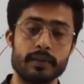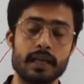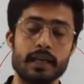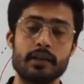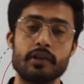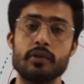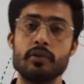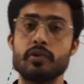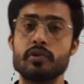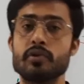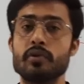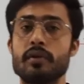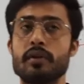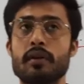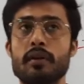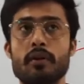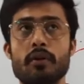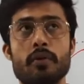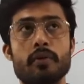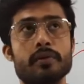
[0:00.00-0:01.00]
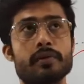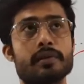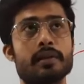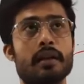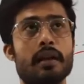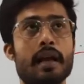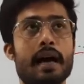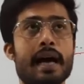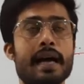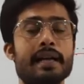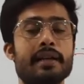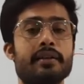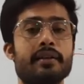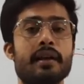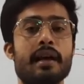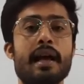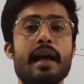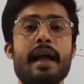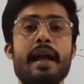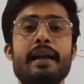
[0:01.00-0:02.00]
then you should close the light
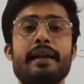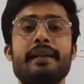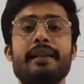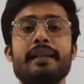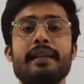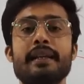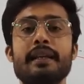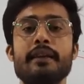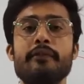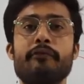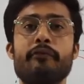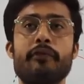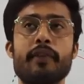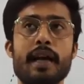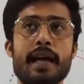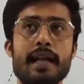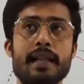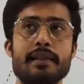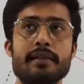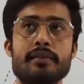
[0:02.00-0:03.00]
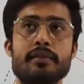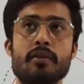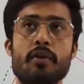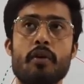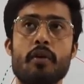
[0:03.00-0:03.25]
and the fans